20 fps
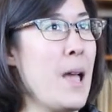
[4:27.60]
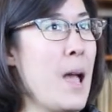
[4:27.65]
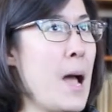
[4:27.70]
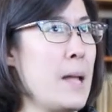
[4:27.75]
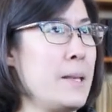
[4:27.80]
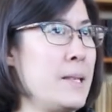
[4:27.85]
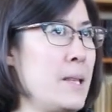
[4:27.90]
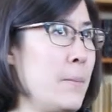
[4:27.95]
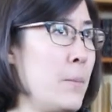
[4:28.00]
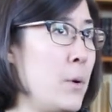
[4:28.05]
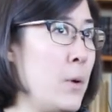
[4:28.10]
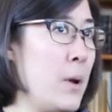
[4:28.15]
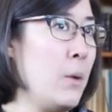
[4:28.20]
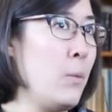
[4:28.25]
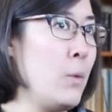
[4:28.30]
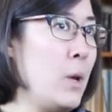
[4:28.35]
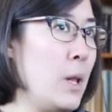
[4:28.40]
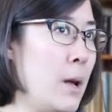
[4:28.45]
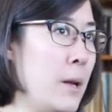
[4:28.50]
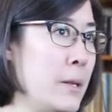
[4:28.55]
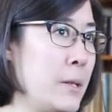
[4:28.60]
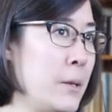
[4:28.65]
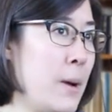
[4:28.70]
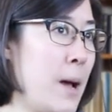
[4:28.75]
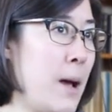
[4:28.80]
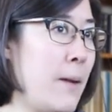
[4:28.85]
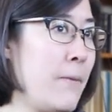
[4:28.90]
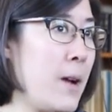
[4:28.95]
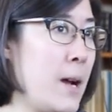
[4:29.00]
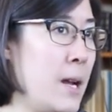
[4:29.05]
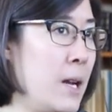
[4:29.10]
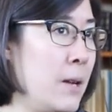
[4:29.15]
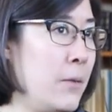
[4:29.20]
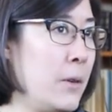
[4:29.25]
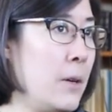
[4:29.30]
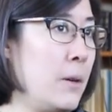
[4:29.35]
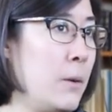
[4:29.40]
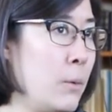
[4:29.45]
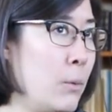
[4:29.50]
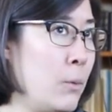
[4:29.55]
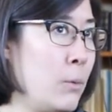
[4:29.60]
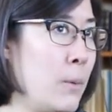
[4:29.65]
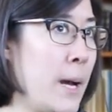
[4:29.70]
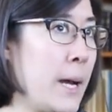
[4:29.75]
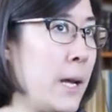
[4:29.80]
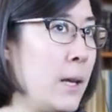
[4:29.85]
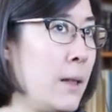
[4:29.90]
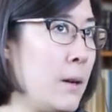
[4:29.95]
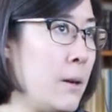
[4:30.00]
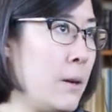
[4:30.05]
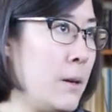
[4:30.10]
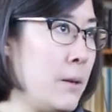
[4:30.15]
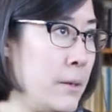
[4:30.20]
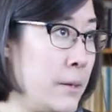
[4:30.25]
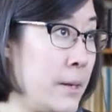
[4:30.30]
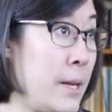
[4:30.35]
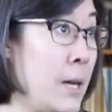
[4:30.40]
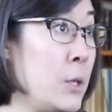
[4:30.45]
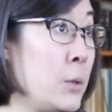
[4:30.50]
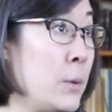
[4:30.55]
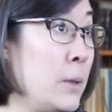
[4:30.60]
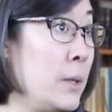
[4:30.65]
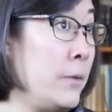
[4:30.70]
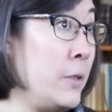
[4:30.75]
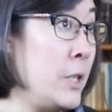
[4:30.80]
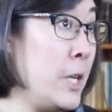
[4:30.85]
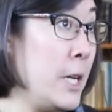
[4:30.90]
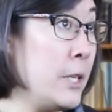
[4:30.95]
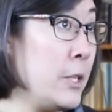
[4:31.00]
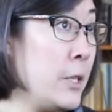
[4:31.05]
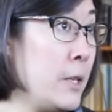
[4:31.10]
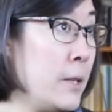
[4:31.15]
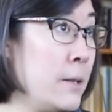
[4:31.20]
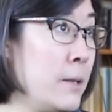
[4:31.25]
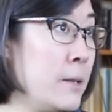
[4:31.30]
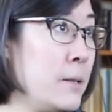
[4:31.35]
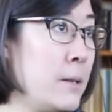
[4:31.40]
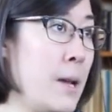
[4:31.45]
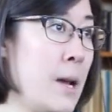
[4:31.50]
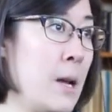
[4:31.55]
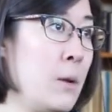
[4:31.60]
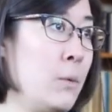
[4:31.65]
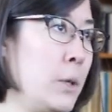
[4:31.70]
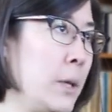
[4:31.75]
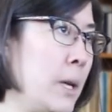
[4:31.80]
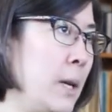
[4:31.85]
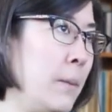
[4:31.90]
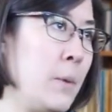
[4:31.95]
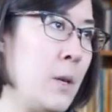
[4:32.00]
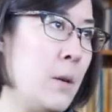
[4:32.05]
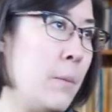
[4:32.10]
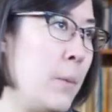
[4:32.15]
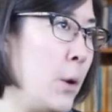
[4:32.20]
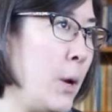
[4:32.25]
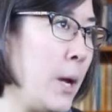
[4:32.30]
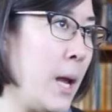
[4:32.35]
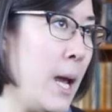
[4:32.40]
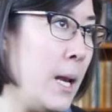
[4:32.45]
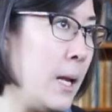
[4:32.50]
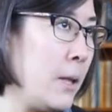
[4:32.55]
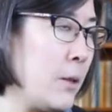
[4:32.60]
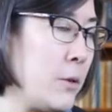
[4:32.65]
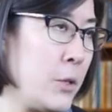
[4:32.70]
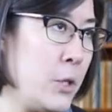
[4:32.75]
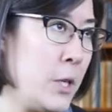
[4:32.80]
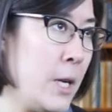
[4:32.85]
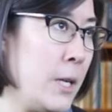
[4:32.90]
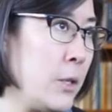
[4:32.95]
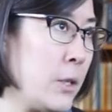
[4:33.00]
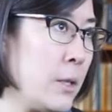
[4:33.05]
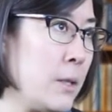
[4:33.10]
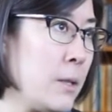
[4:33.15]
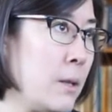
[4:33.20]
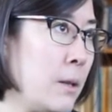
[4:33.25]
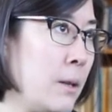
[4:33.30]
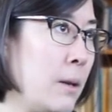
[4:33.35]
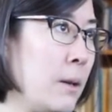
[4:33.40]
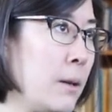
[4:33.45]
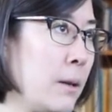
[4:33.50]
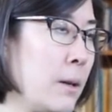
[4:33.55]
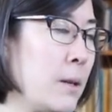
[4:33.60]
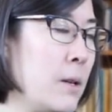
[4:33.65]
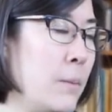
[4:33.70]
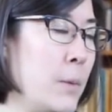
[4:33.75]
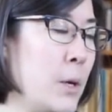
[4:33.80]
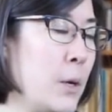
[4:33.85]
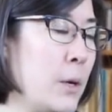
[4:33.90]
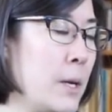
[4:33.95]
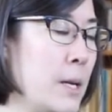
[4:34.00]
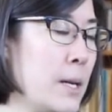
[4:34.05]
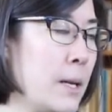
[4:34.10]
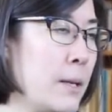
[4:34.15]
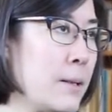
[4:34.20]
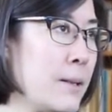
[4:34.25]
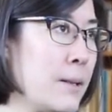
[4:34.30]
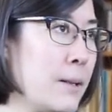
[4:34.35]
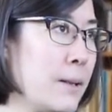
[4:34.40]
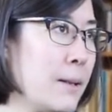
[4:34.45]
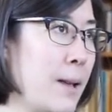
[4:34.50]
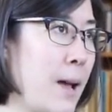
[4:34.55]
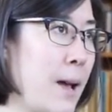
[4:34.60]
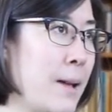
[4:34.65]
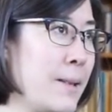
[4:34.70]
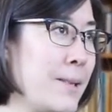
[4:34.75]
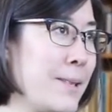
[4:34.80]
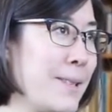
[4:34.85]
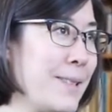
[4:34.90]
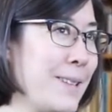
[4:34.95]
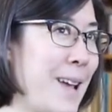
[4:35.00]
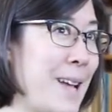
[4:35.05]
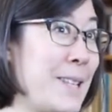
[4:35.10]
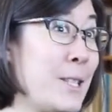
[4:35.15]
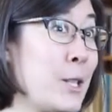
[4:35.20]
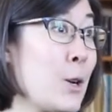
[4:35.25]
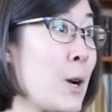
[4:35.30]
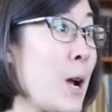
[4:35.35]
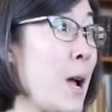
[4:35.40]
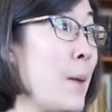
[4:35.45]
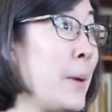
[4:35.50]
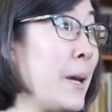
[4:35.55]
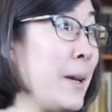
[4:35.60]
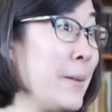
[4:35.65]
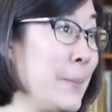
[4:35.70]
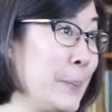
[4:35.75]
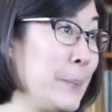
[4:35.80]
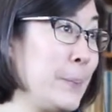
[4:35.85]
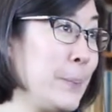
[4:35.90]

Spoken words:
at some point we'll also have kind of a regular schedule of changes, and we'll keep communicating those changes to the community as they're coming.